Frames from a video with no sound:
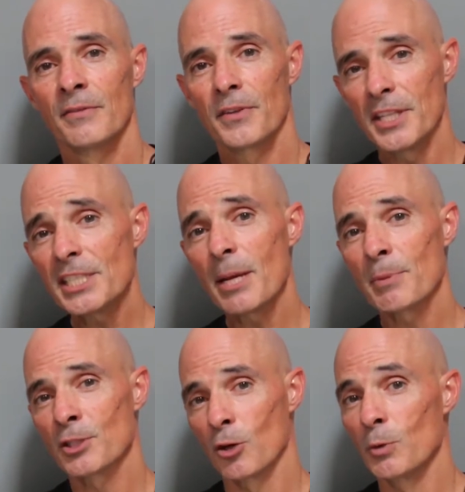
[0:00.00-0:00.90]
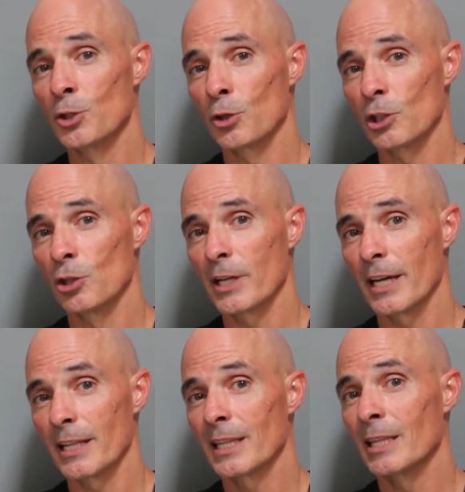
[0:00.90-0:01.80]
For this episode, we took a look
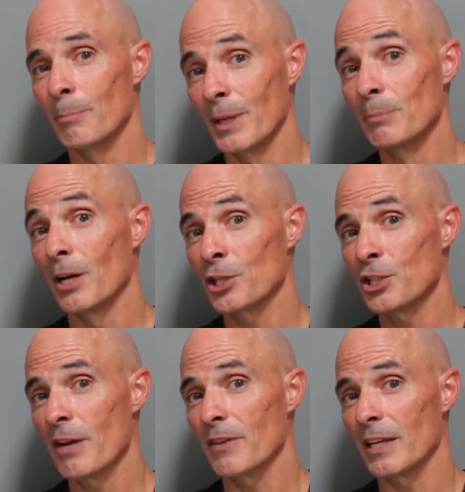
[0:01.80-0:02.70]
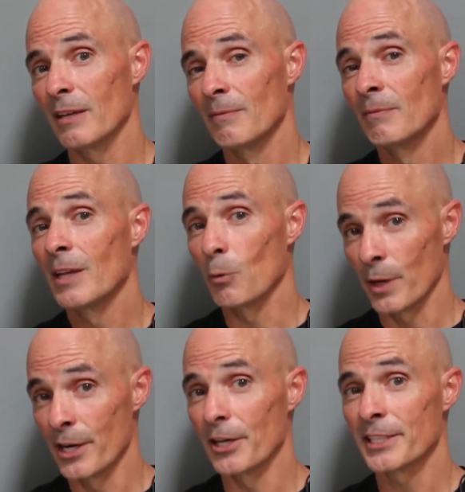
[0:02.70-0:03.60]
at the big block Chevy, and
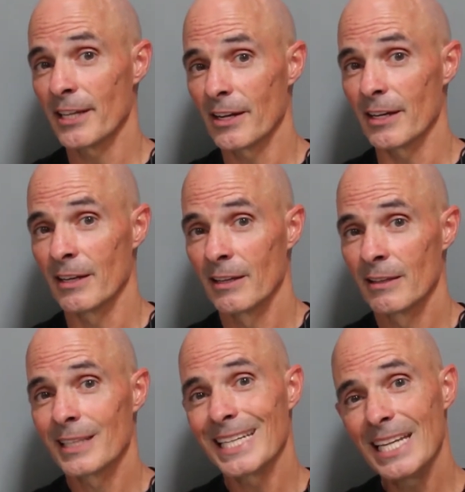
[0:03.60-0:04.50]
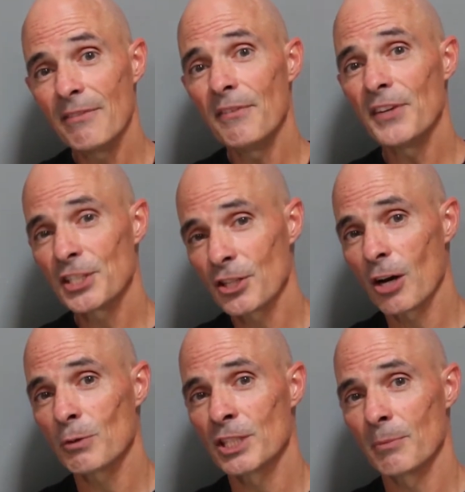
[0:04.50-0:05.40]
we're here to tell you that even if you
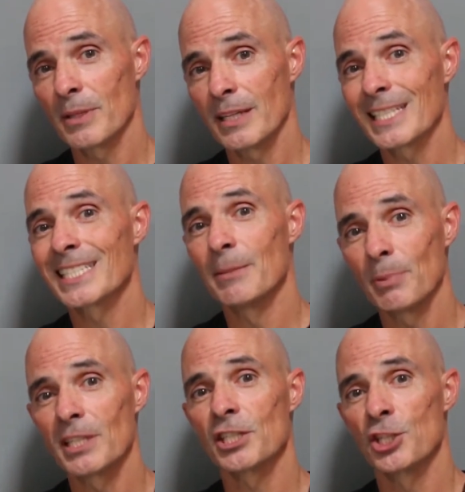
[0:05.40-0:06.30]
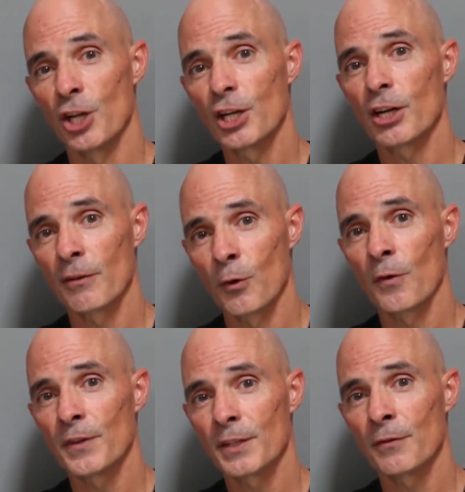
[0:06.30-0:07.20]
start with something as simple as a junkyard
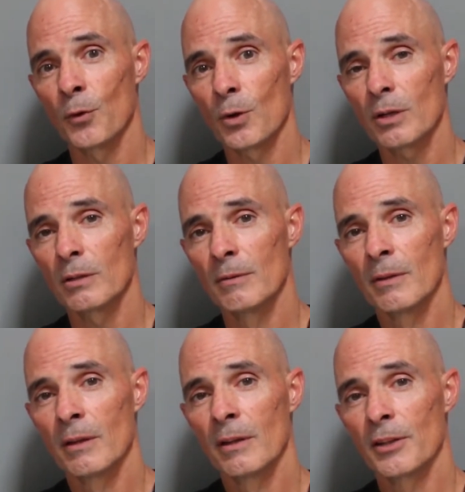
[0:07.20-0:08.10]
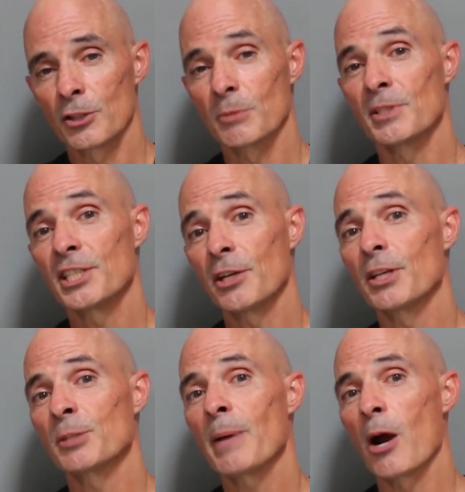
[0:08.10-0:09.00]
454, there's some
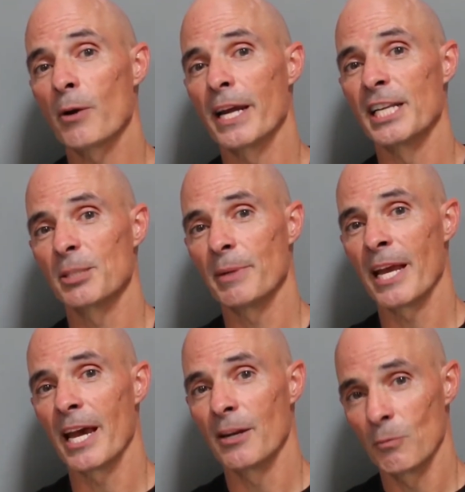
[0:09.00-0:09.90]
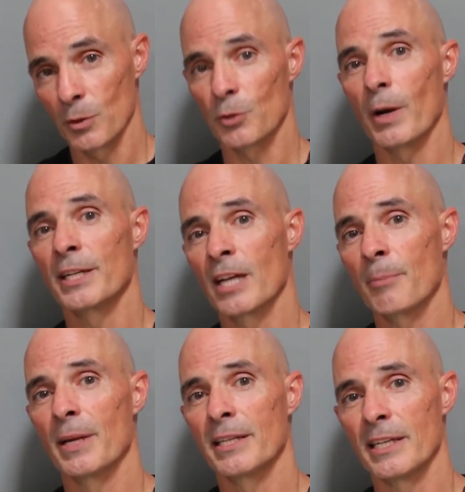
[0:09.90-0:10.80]
serious power gains to be had with the right
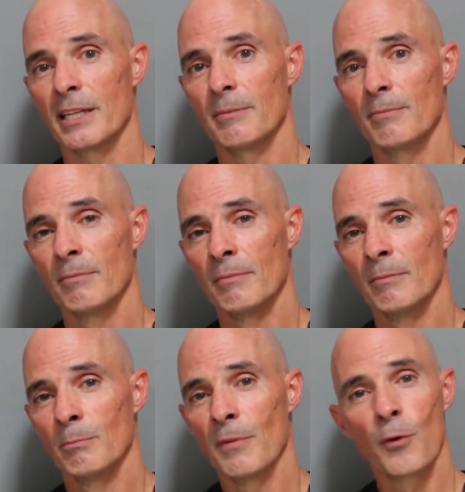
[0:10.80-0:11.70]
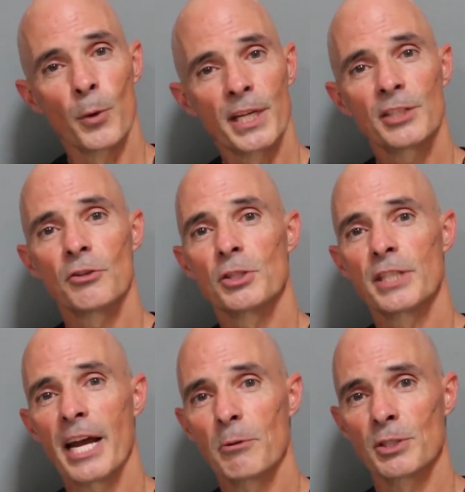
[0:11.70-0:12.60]
top-end kit. Before we get to those
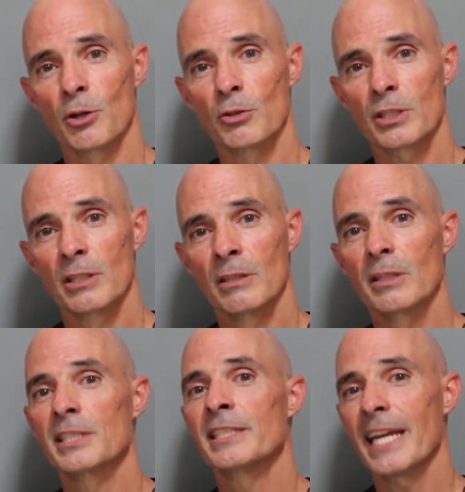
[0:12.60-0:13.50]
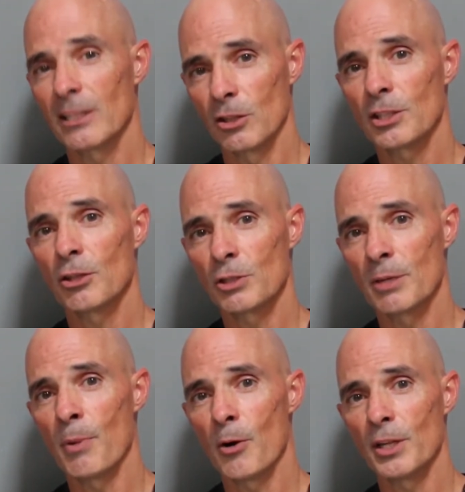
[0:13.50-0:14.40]
dyno results, let's take a look at those
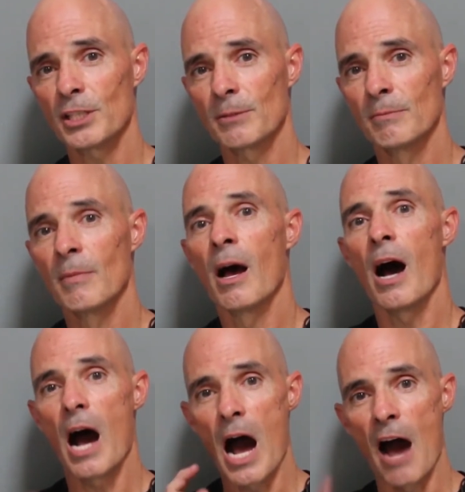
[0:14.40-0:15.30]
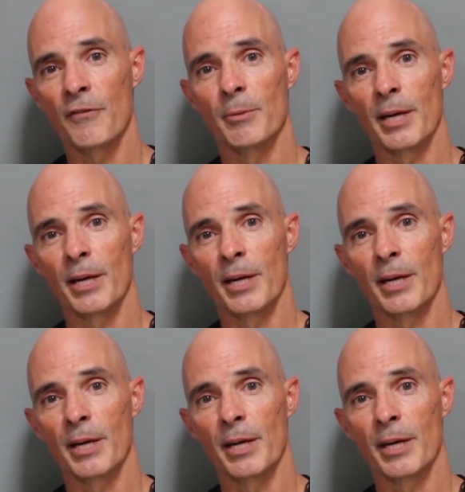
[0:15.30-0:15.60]
components offered